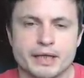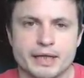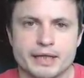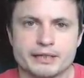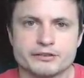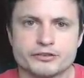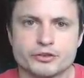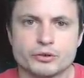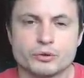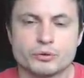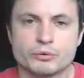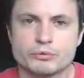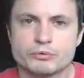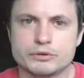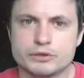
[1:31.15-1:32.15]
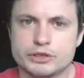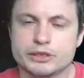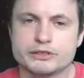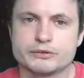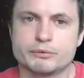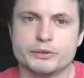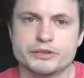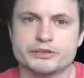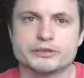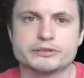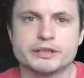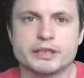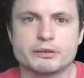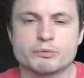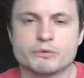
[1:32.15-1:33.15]
And so, just
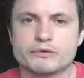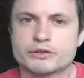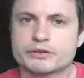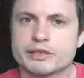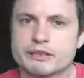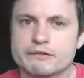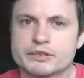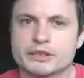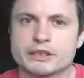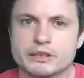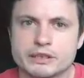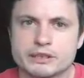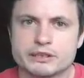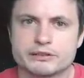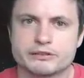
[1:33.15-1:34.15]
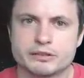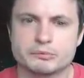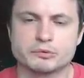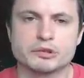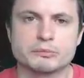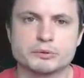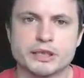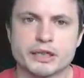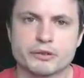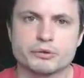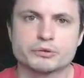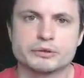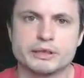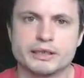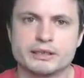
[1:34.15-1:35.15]
recently, we've discovered another similar black
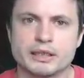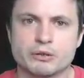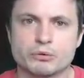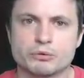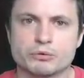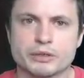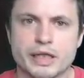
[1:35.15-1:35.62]
hole in our own